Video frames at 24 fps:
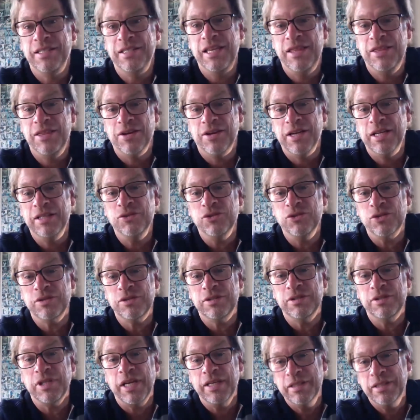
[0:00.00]
he thought I
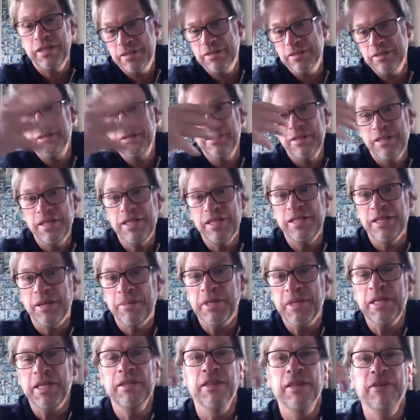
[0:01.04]
looked like the
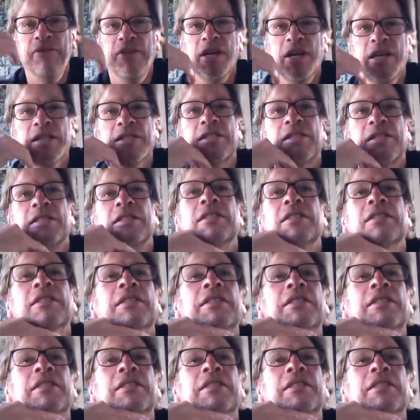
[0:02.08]
dummy, the face.